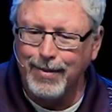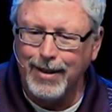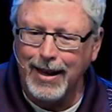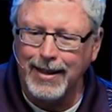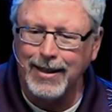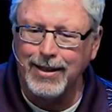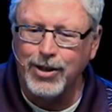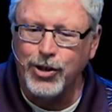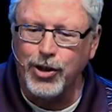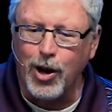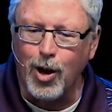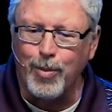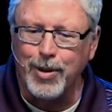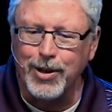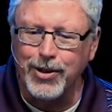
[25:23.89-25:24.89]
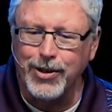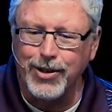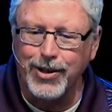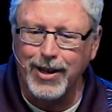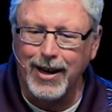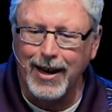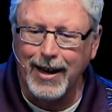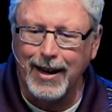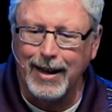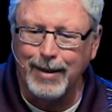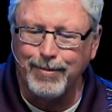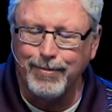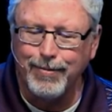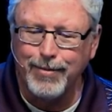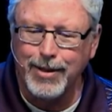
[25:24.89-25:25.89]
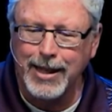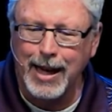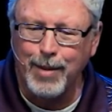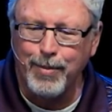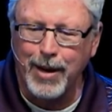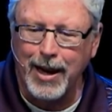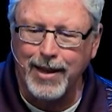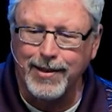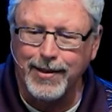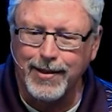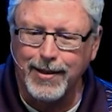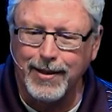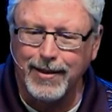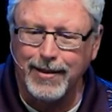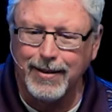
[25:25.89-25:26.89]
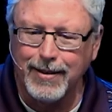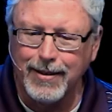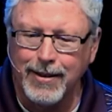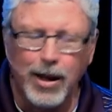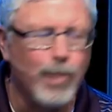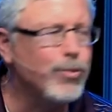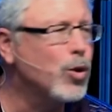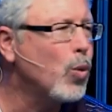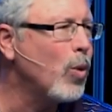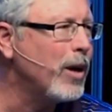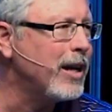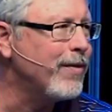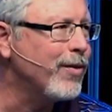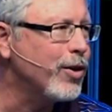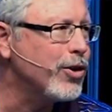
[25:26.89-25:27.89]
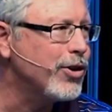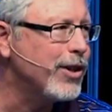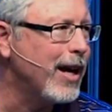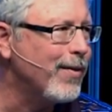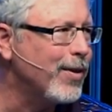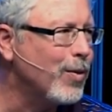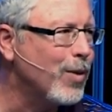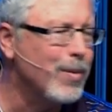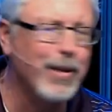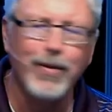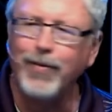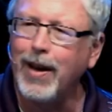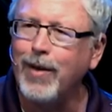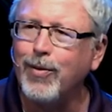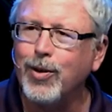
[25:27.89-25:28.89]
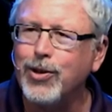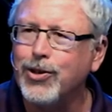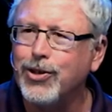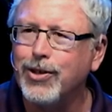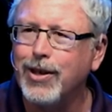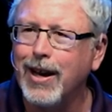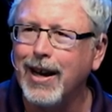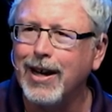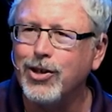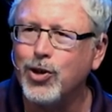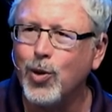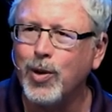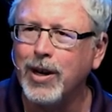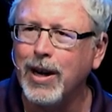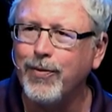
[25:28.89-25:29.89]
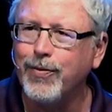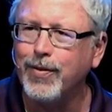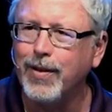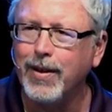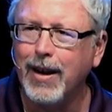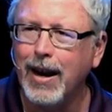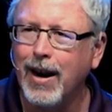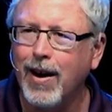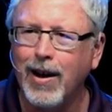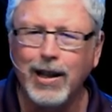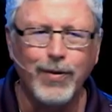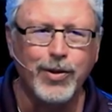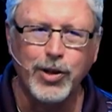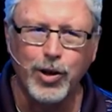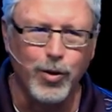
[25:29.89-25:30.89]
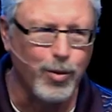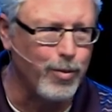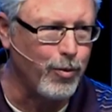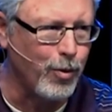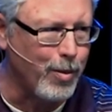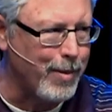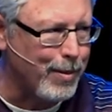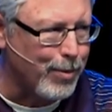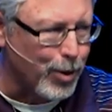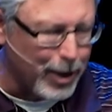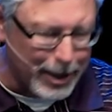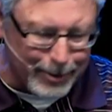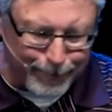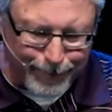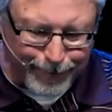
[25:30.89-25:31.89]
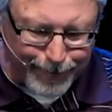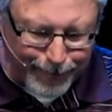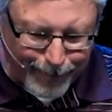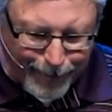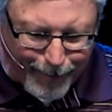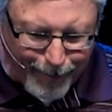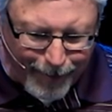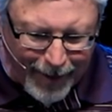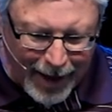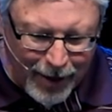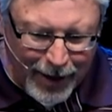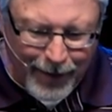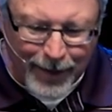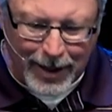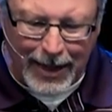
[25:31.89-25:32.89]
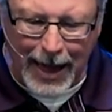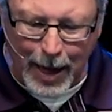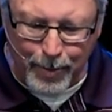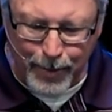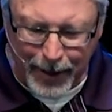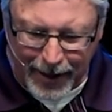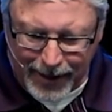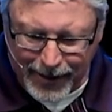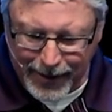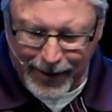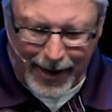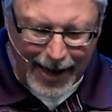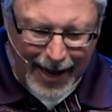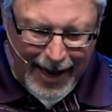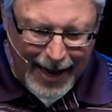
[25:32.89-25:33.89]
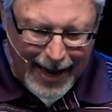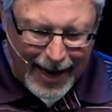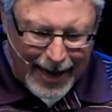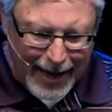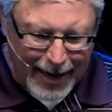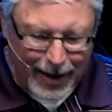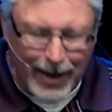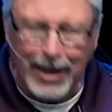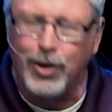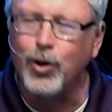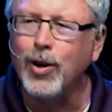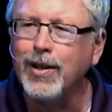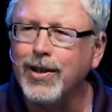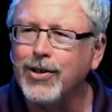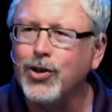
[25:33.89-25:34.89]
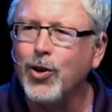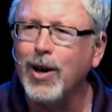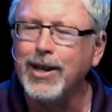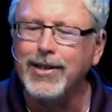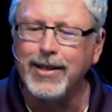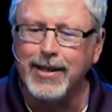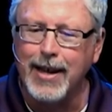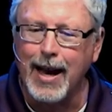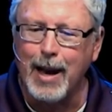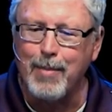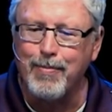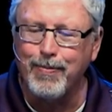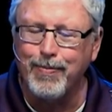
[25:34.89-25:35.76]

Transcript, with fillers: I think the psalmist uh, said it best. Psalm 20, verse 7, one of my favorites. Uh, short enough, uh, all of us could remember it. It'll give you a lot of peace uh, during this crazy time.